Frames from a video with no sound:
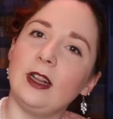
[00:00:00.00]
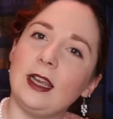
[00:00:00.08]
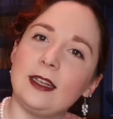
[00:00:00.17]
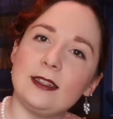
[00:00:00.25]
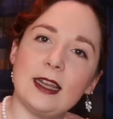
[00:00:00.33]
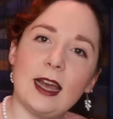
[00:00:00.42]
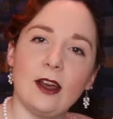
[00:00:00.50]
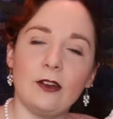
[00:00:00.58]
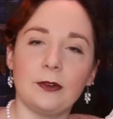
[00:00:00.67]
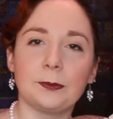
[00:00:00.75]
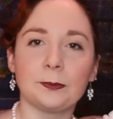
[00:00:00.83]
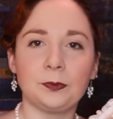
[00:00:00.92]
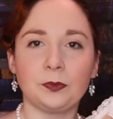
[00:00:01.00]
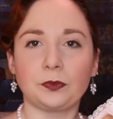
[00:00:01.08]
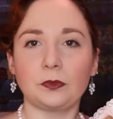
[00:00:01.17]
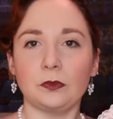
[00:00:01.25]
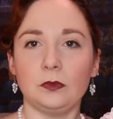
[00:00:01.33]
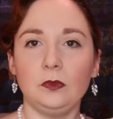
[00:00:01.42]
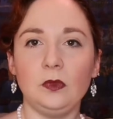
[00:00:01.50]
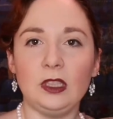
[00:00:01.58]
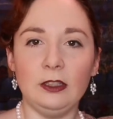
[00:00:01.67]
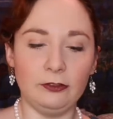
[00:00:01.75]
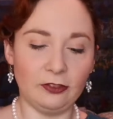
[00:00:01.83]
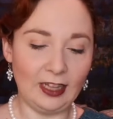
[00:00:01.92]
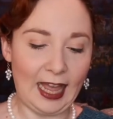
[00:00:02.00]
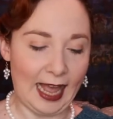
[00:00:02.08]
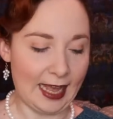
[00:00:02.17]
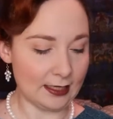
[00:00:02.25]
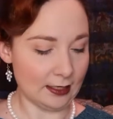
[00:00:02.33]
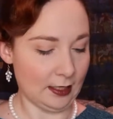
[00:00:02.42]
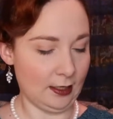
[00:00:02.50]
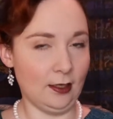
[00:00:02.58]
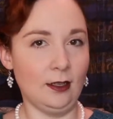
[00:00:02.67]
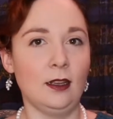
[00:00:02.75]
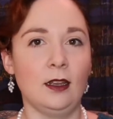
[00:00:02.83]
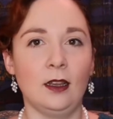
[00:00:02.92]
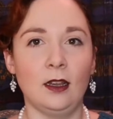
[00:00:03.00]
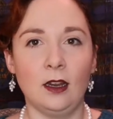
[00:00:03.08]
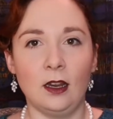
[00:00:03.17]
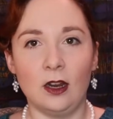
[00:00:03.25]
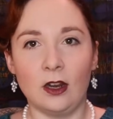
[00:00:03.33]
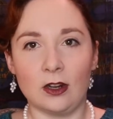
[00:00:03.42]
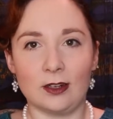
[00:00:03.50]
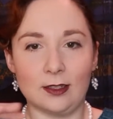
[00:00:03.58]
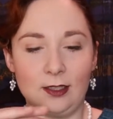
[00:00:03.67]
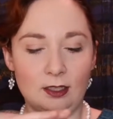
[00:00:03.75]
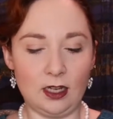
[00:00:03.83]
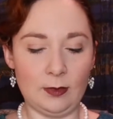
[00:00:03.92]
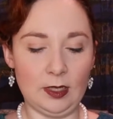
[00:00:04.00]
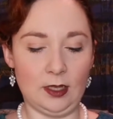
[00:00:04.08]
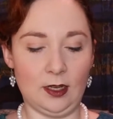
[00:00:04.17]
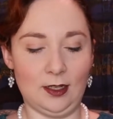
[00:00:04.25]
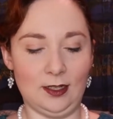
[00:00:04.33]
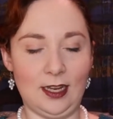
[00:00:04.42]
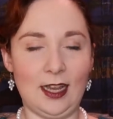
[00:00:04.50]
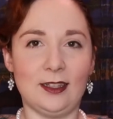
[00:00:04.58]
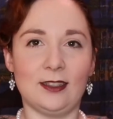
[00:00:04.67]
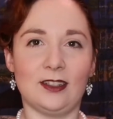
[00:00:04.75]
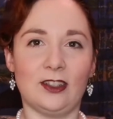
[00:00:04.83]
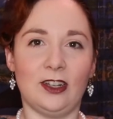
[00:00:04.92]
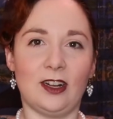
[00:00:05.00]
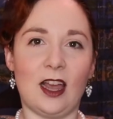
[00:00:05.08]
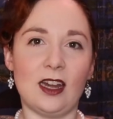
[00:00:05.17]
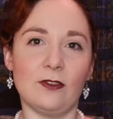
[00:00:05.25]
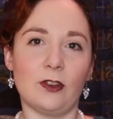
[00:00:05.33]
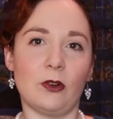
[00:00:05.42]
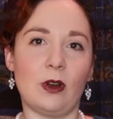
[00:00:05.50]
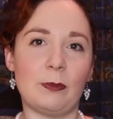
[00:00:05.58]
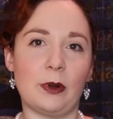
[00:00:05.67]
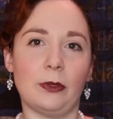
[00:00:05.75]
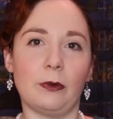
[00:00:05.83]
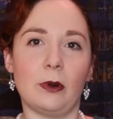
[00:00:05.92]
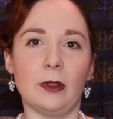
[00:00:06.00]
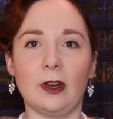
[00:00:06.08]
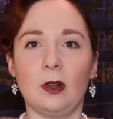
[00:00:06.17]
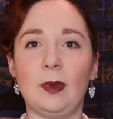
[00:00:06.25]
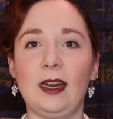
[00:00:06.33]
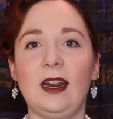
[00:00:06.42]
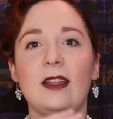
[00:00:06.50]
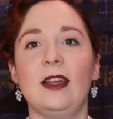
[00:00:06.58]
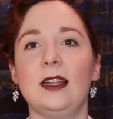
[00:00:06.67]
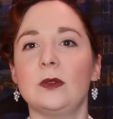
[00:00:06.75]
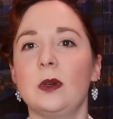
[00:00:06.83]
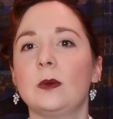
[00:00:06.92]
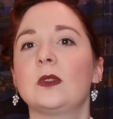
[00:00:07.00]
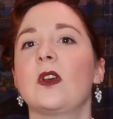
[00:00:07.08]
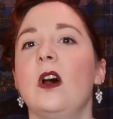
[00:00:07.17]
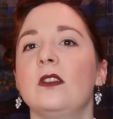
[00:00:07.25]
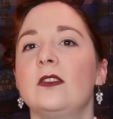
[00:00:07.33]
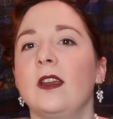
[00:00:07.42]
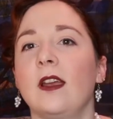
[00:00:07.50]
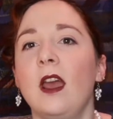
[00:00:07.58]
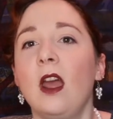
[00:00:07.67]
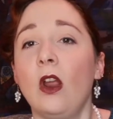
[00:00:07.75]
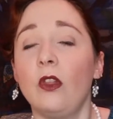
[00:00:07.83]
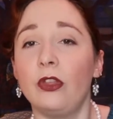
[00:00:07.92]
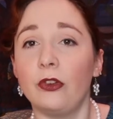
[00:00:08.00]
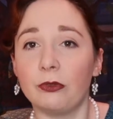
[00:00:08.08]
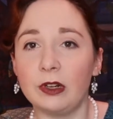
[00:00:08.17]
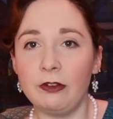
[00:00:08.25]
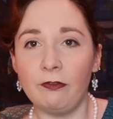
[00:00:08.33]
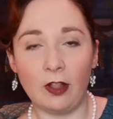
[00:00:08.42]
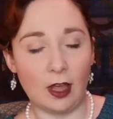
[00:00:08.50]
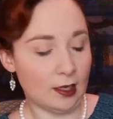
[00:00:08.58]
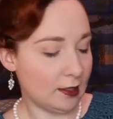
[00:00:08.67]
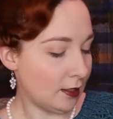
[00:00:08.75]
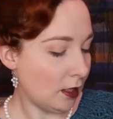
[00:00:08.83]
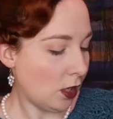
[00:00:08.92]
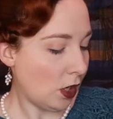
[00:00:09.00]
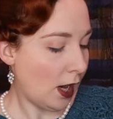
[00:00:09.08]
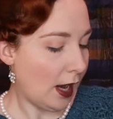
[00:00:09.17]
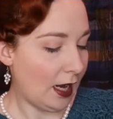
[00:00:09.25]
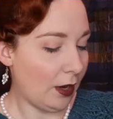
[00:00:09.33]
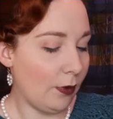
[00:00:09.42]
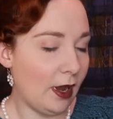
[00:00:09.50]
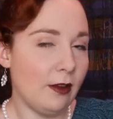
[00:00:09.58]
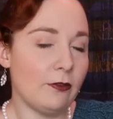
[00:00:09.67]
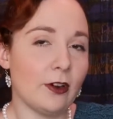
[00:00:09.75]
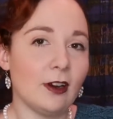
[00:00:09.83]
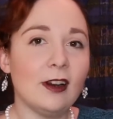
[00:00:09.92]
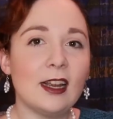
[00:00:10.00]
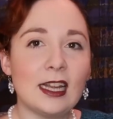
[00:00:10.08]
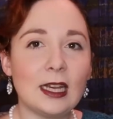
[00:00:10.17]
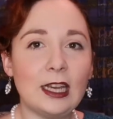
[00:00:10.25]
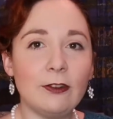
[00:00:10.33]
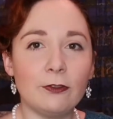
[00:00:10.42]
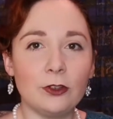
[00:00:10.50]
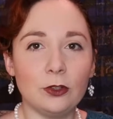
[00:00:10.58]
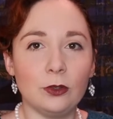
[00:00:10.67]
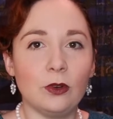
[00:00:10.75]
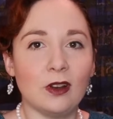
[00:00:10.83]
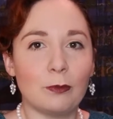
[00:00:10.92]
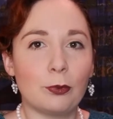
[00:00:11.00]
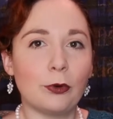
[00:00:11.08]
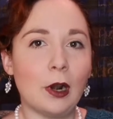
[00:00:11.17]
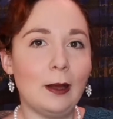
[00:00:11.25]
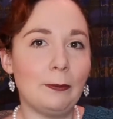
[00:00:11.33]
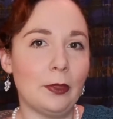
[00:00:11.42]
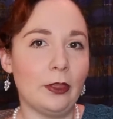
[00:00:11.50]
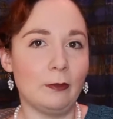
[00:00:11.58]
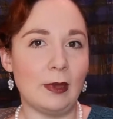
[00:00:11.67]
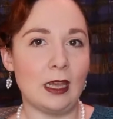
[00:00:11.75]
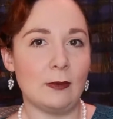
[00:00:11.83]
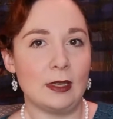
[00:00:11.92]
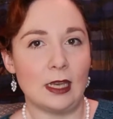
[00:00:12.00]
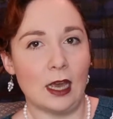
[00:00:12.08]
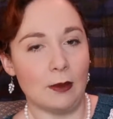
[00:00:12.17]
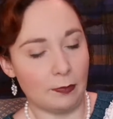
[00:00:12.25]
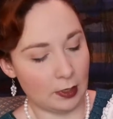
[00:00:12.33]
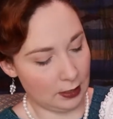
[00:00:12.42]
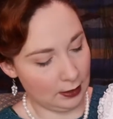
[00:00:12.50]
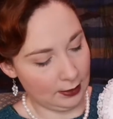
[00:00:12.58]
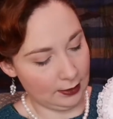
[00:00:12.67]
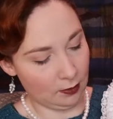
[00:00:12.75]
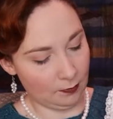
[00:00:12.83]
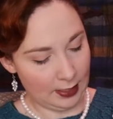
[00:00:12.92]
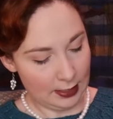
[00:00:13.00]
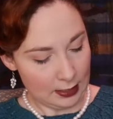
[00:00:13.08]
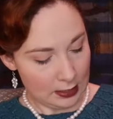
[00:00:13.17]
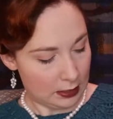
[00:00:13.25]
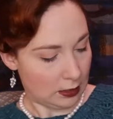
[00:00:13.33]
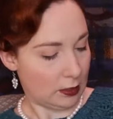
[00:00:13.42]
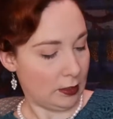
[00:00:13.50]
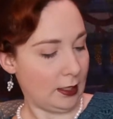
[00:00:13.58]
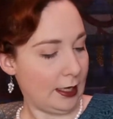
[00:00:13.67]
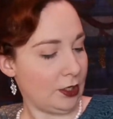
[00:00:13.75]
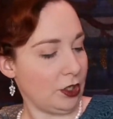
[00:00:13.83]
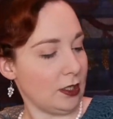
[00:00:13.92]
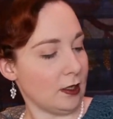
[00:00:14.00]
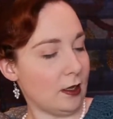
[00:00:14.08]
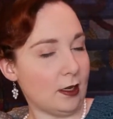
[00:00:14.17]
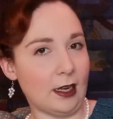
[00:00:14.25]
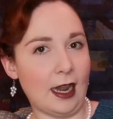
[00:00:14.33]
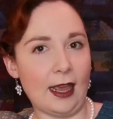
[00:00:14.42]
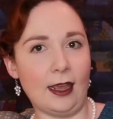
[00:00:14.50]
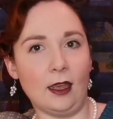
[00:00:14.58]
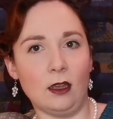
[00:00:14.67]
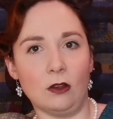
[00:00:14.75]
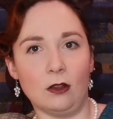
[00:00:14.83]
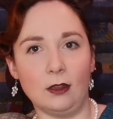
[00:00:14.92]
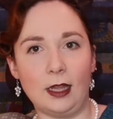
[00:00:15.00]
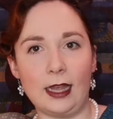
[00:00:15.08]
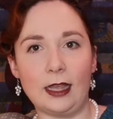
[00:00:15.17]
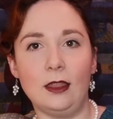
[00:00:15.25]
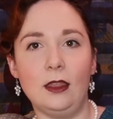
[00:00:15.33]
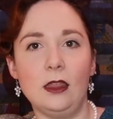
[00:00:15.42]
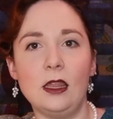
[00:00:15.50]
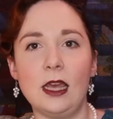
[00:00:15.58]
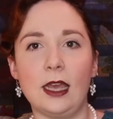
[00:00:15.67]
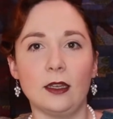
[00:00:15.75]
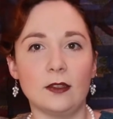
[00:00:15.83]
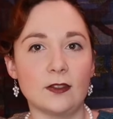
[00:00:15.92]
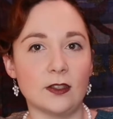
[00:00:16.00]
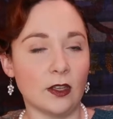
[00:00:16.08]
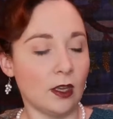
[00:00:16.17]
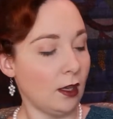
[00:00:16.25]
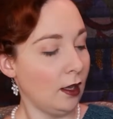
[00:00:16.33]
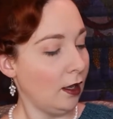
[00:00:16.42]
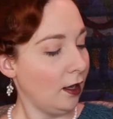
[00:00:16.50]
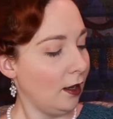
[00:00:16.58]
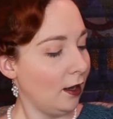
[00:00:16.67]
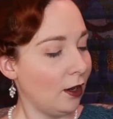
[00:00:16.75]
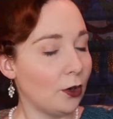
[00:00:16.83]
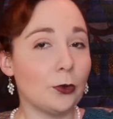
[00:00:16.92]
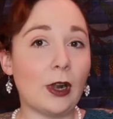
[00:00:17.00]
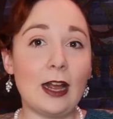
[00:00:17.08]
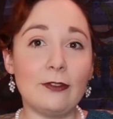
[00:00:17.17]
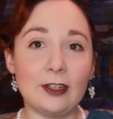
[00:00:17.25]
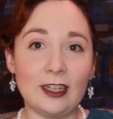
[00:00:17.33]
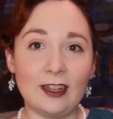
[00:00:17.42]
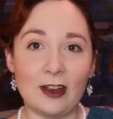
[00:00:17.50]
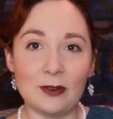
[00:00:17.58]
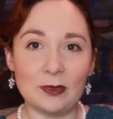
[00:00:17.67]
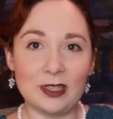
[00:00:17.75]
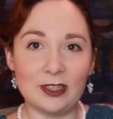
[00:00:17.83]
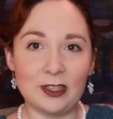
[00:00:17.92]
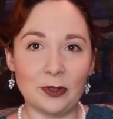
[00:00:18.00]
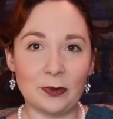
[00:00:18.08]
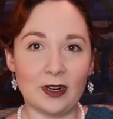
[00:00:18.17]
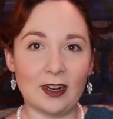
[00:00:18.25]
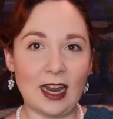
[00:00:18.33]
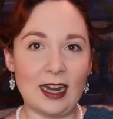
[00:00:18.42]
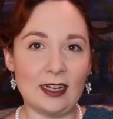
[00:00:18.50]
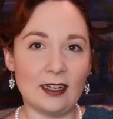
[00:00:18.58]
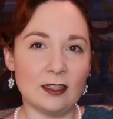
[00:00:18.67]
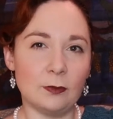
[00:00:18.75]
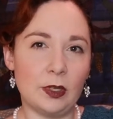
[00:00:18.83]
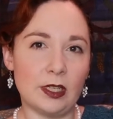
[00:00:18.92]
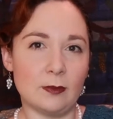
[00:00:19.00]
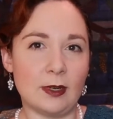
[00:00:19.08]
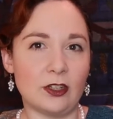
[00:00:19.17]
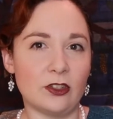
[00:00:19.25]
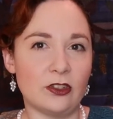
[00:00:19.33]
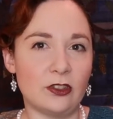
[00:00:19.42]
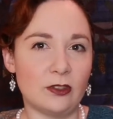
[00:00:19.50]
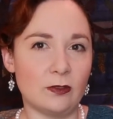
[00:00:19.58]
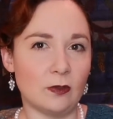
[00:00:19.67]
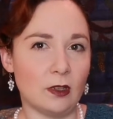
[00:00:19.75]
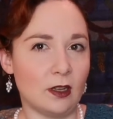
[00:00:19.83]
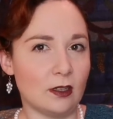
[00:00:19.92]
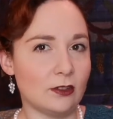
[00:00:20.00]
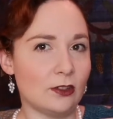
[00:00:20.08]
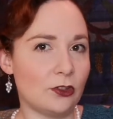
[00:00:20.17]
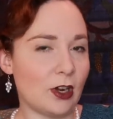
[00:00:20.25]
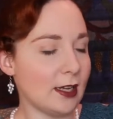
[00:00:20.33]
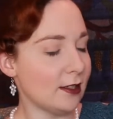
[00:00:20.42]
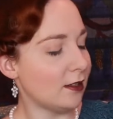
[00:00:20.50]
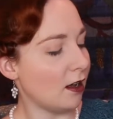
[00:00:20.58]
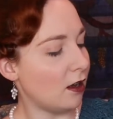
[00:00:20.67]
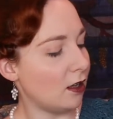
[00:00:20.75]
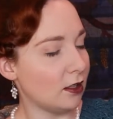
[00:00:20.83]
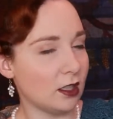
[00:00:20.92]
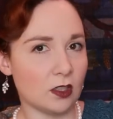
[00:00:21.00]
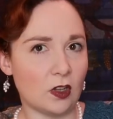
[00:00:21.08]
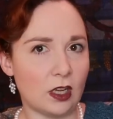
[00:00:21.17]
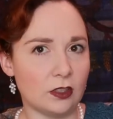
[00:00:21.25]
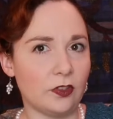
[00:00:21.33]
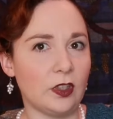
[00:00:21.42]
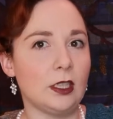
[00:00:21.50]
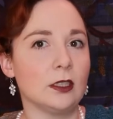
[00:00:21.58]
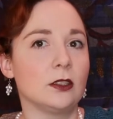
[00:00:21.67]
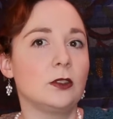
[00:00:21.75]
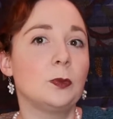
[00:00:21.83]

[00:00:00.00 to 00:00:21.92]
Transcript: laid down flat, her stomach contents could kind of go up her throat a little bit, and that's what was causing the reflux. However, if you prop the baby up a little bit so that she's on an angle like this, gravity comes into work and it doesn't put as much stress on the esophageal